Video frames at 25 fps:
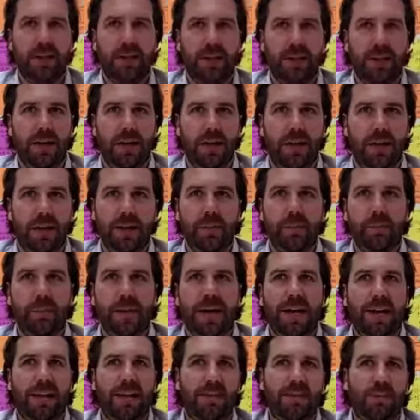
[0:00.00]

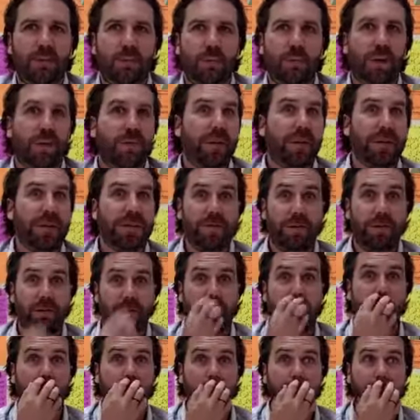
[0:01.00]
And we've got some
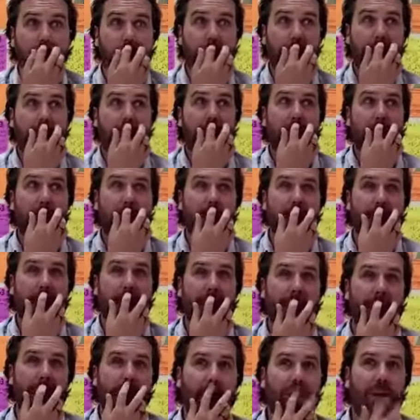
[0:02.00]
fun ones, like
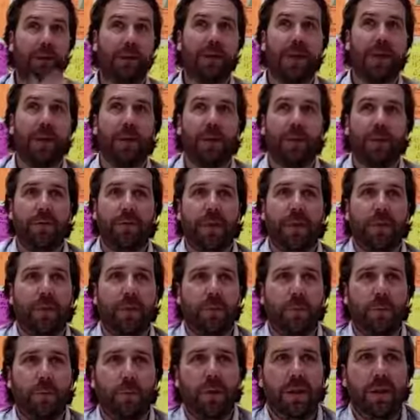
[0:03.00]
we've
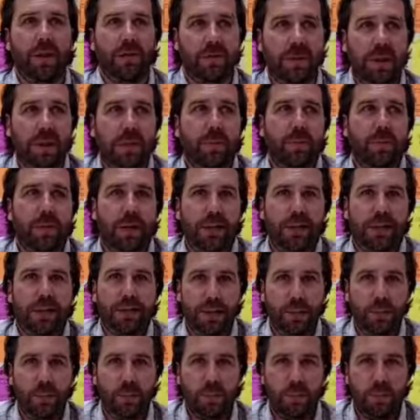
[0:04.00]
got one of the final projects
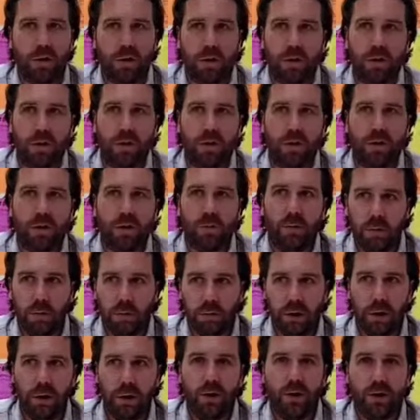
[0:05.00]
that our
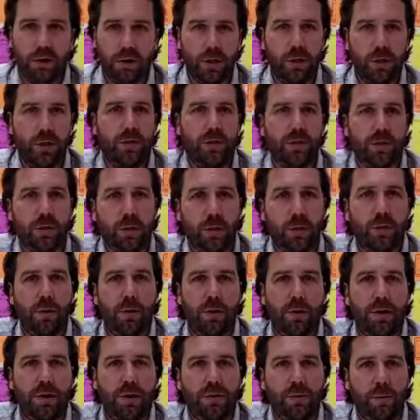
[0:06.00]
current
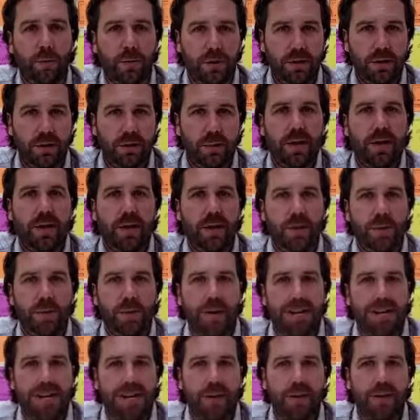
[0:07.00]
cohort is working on
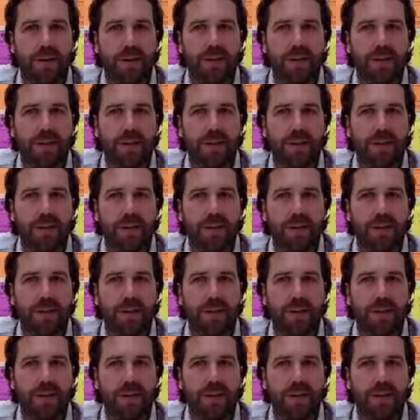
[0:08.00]
right now is